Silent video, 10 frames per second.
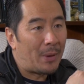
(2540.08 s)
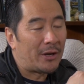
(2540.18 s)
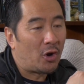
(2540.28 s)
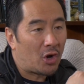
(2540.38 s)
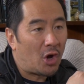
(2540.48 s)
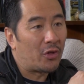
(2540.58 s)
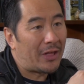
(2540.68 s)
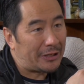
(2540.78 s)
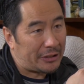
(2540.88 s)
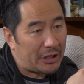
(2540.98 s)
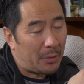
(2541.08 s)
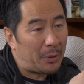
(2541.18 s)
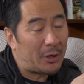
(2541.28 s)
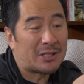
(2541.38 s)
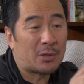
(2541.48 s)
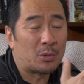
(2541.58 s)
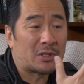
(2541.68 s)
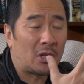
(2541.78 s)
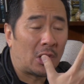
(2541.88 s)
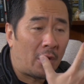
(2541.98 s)
and not go to that dinner because it
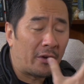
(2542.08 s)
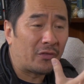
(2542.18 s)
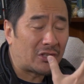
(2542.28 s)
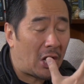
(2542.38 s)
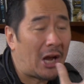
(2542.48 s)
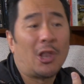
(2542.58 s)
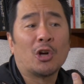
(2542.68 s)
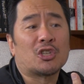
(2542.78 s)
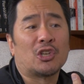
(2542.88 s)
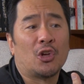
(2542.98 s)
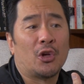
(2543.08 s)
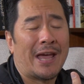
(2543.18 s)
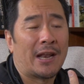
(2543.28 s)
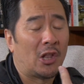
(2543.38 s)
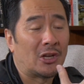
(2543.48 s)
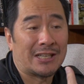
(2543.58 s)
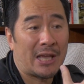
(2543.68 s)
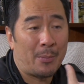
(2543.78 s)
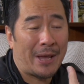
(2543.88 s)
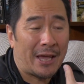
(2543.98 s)
was a lot of dialogue to learn and a lot to
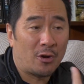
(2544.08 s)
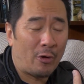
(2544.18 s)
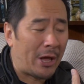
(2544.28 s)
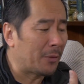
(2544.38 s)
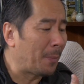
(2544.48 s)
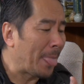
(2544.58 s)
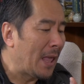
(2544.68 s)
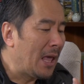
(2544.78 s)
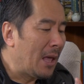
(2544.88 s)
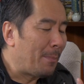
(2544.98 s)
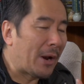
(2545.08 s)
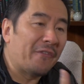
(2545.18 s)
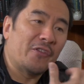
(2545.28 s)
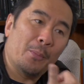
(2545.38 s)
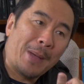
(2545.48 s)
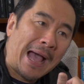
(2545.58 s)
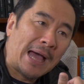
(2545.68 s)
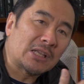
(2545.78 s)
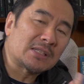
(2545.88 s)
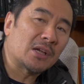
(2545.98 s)
get my head around. But I felt
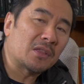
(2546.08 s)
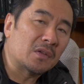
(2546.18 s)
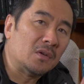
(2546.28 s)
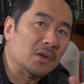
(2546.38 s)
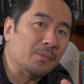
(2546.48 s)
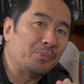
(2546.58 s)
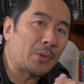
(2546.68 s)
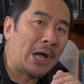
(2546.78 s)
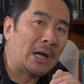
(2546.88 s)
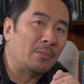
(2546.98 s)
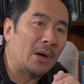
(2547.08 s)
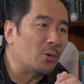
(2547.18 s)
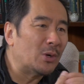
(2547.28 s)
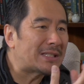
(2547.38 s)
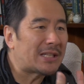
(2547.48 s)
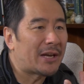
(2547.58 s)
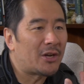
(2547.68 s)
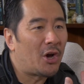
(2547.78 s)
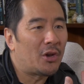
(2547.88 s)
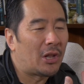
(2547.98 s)
bad because I thought, I'm always saying
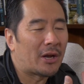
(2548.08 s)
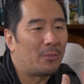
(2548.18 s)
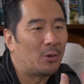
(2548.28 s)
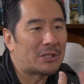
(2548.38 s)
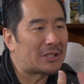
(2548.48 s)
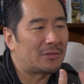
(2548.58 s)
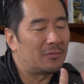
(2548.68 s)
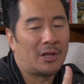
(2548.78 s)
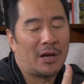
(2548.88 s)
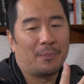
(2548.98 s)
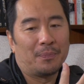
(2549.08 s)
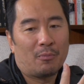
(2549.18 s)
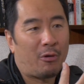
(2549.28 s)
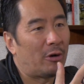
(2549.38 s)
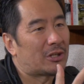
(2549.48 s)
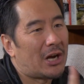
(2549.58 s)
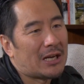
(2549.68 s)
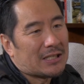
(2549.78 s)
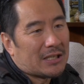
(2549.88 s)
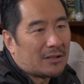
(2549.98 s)
no, like I'm always like
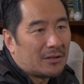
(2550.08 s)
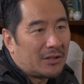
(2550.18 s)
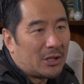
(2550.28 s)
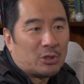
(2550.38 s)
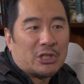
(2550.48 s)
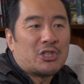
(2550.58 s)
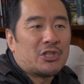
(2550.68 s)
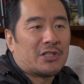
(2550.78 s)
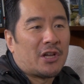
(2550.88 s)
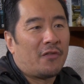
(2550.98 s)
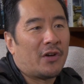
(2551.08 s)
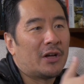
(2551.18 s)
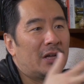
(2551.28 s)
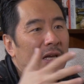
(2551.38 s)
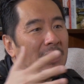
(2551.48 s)
prioritizing the auditions over